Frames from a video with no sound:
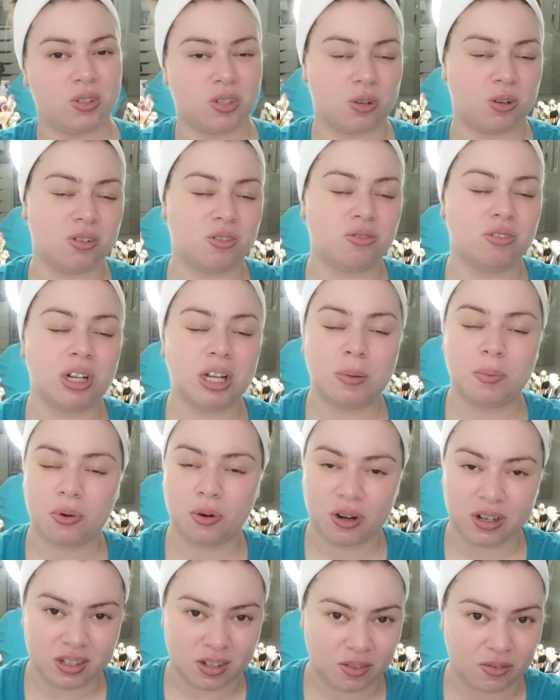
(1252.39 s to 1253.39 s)
So it's really
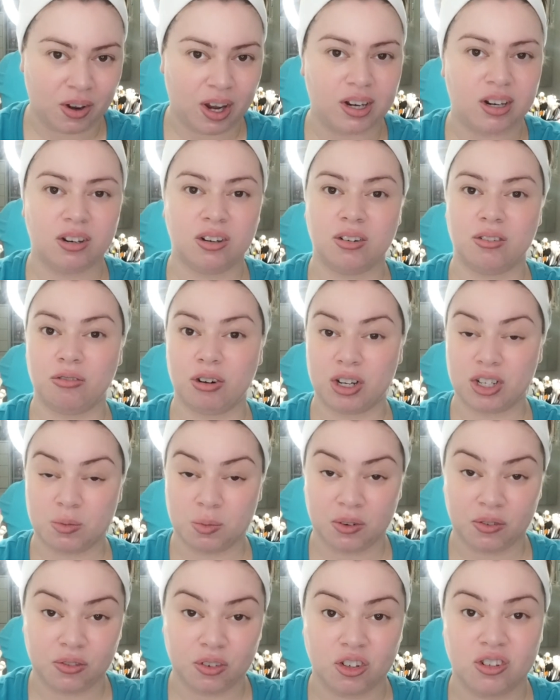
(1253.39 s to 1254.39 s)
important to find a good
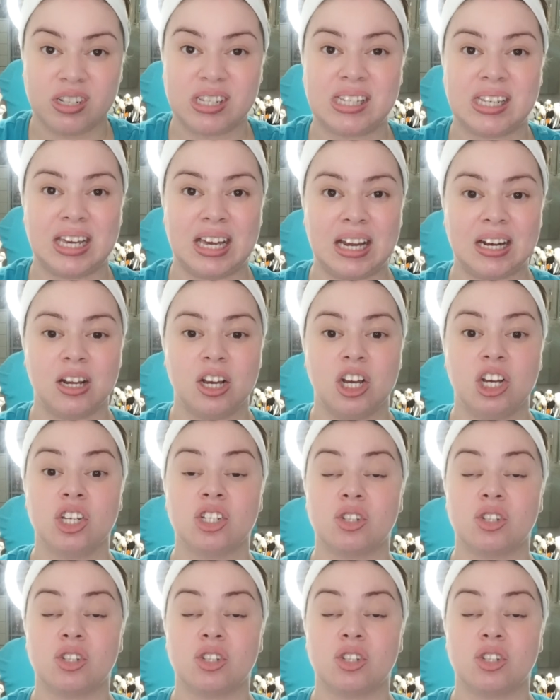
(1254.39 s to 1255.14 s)
regimen for your skin